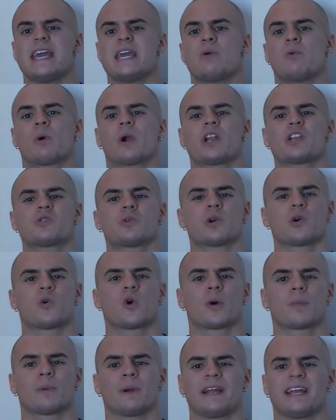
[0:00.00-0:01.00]
He wanted to
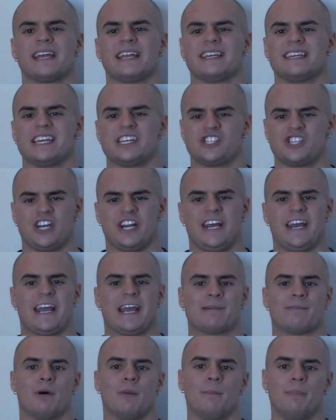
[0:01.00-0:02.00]
incorporate
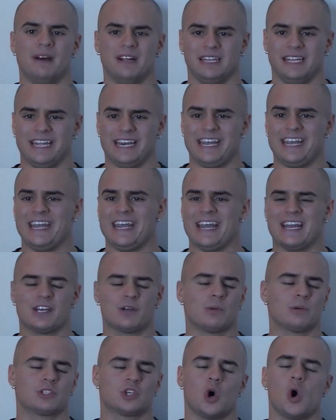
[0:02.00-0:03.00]
conditioning and mobility
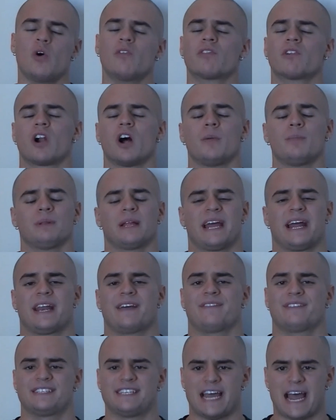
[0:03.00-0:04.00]
into his overall
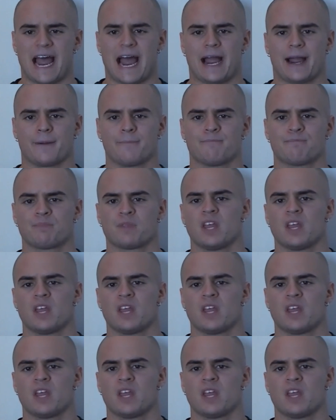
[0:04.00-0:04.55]
plan of attack.